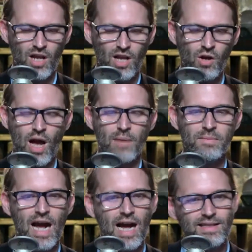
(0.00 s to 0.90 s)
I mean,
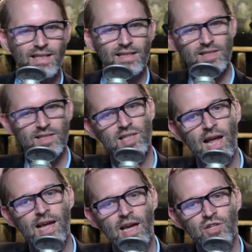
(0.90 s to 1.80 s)
I think this is A
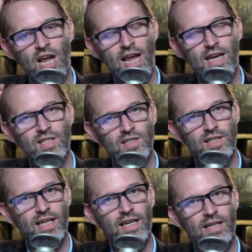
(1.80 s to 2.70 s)
H A
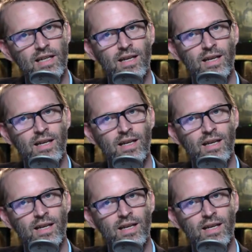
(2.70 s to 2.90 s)
seeing